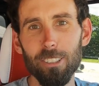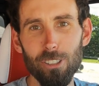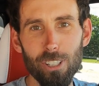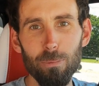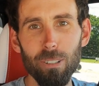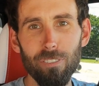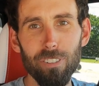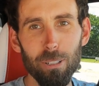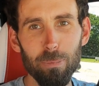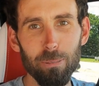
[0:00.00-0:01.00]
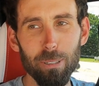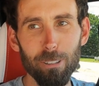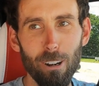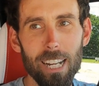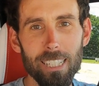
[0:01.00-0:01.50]
There's someone filming me
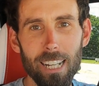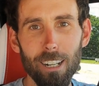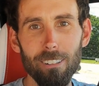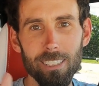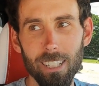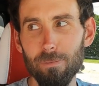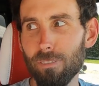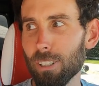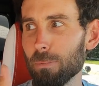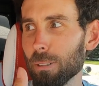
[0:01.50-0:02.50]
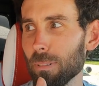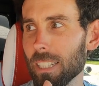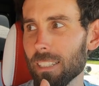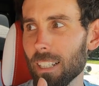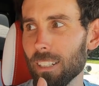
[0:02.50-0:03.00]
right now as I'm filming
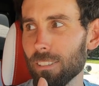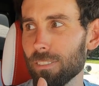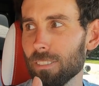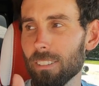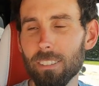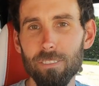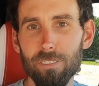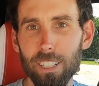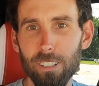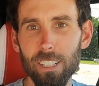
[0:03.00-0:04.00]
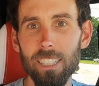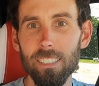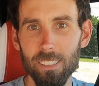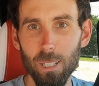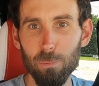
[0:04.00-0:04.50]
myself. Very
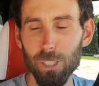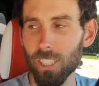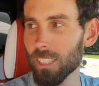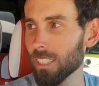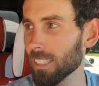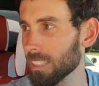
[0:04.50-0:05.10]
Inception.